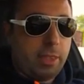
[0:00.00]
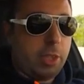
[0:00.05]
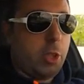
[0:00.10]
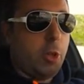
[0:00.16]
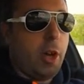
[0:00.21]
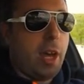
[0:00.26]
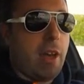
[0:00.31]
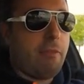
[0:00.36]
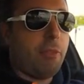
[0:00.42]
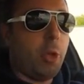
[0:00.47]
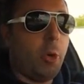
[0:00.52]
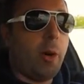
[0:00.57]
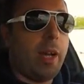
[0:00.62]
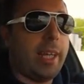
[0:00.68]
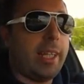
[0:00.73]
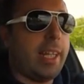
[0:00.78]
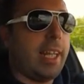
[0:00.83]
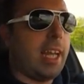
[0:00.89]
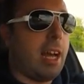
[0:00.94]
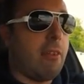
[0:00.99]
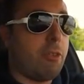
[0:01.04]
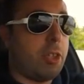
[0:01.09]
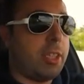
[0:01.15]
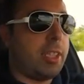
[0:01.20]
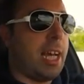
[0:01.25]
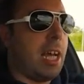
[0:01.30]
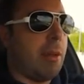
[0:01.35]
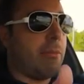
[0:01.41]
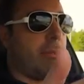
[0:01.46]
You have no idea. Every
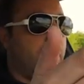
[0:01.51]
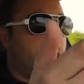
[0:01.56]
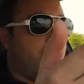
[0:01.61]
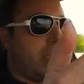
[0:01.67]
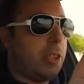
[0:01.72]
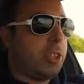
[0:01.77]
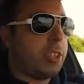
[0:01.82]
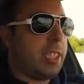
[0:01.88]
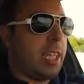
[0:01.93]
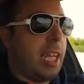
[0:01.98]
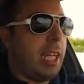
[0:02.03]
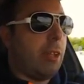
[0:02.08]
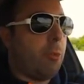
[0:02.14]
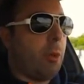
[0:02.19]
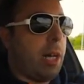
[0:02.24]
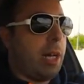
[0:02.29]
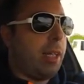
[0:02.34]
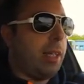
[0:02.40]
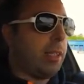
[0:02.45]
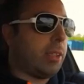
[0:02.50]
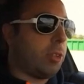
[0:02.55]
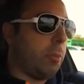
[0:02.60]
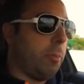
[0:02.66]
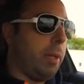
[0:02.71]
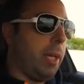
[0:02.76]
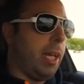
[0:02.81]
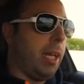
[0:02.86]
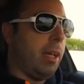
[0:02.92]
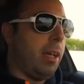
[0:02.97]
time you say, well, it could
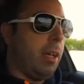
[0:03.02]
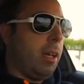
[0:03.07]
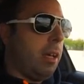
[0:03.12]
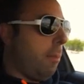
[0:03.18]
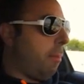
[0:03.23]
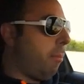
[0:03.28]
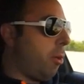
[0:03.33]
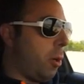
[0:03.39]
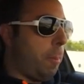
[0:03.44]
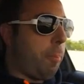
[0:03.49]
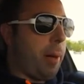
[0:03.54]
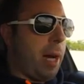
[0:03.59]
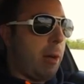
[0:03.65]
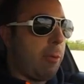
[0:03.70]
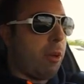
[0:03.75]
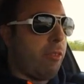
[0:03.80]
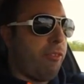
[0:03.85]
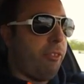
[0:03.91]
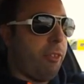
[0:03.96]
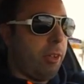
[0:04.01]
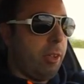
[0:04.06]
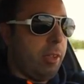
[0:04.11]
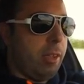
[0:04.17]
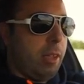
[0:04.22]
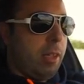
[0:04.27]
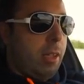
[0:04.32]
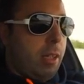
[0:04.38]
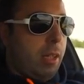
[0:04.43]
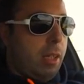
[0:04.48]
be more powerful,
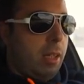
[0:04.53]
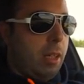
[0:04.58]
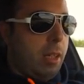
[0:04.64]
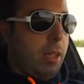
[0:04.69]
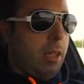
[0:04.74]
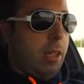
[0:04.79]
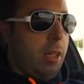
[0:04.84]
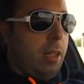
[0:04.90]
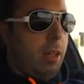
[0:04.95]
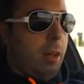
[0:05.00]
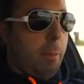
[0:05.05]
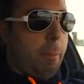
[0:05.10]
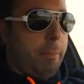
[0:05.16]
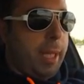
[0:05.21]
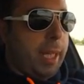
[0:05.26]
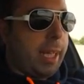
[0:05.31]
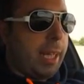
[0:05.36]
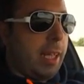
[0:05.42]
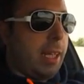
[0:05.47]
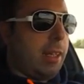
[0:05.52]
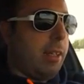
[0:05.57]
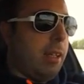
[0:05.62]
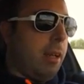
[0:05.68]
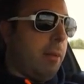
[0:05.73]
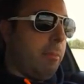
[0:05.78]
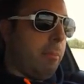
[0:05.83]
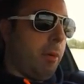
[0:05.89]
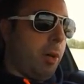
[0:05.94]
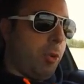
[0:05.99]
bigger,
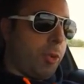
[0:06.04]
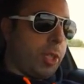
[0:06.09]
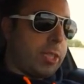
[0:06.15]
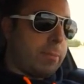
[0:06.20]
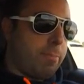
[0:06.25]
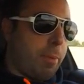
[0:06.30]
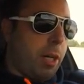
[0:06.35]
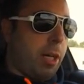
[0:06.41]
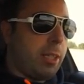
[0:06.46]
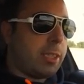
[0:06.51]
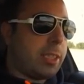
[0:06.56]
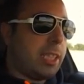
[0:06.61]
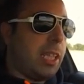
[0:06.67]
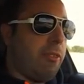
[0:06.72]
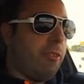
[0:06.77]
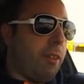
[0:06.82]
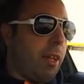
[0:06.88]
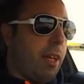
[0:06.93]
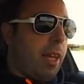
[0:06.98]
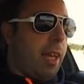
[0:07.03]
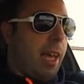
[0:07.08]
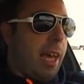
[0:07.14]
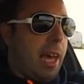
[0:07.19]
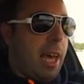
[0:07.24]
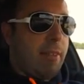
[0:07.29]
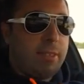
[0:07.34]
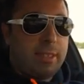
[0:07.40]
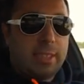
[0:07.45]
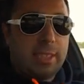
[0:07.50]
more responsive,
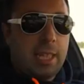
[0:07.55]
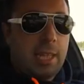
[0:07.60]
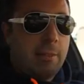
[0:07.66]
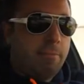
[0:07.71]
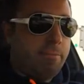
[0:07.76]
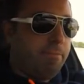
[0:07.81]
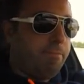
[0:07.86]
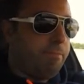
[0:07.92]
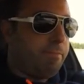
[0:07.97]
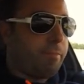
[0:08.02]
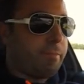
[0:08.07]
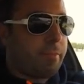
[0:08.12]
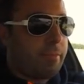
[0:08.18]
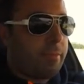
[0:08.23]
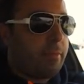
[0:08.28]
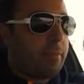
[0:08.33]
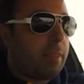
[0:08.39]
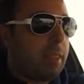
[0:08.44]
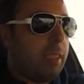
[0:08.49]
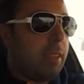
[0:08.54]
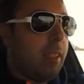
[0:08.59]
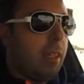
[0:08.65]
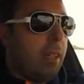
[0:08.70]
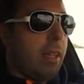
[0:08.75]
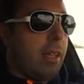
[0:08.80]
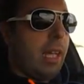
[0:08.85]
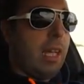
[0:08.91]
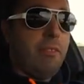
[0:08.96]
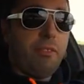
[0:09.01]
have some
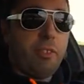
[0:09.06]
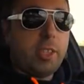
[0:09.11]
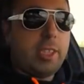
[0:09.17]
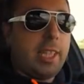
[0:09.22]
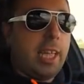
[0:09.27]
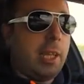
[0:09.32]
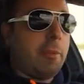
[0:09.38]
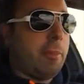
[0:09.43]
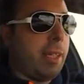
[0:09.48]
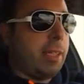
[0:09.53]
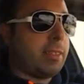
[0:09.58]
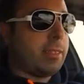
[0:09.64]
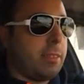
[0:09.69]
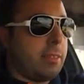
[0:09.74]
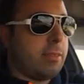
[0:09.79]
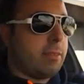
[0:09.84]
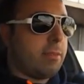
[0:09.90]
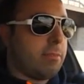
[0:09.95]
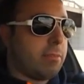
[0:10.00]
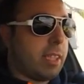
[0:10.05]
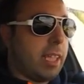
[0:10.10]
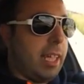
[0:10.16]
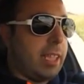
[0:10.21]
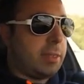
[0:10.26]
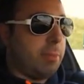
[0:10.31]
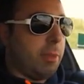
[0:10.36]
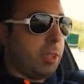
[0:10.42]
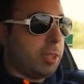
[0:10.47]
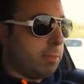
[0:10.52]
infotainment
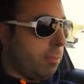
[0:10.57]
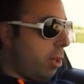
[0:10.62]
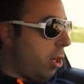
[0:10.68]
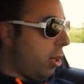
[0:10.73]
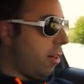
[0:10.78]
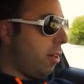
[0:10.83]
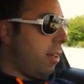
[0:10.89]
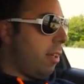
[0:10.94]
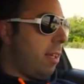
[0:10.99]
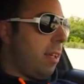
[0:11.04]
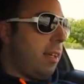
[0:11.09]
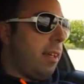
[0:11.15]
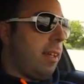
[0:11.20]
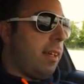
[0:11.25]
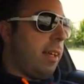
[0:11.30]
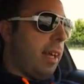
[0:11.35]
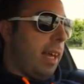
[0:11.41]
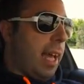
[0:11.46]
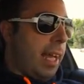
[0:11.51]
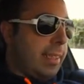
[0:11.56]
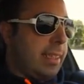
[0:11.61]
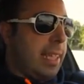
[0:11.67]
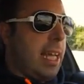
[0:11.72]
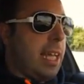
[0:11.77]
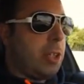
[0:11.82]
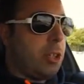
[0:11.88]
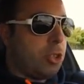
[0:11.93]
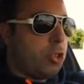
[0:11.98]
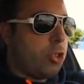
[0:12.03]
gizmos more, and
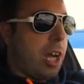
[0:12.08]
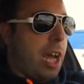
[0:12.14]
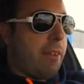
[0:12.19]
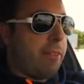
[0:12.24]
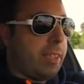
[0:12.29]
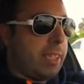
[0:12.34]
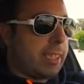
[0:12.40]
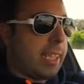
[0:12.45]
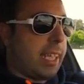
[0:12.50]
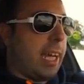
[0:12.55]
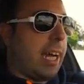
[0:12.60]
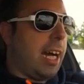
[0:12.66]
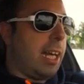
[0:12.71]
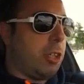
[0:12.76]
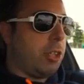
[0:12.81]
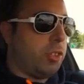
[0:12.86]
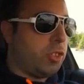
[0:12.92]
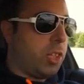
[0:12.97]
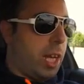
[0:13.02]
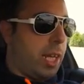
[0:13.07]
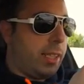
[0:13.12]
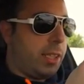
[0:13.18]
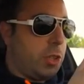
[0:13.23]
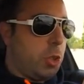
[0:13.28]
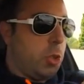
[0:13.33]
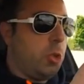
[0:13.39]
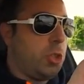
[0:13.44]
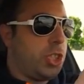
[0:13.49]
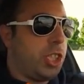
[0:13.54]
then you drive this car, you drive the
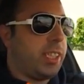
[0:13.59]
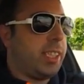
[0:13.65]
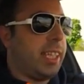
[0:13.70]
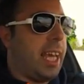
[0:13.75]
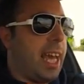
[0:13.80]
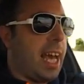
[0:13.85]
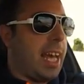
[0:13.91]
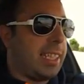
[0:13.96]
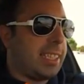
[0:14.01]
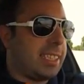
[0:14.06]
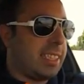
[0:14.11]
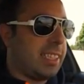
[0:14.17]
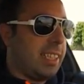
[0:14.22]
new GTS,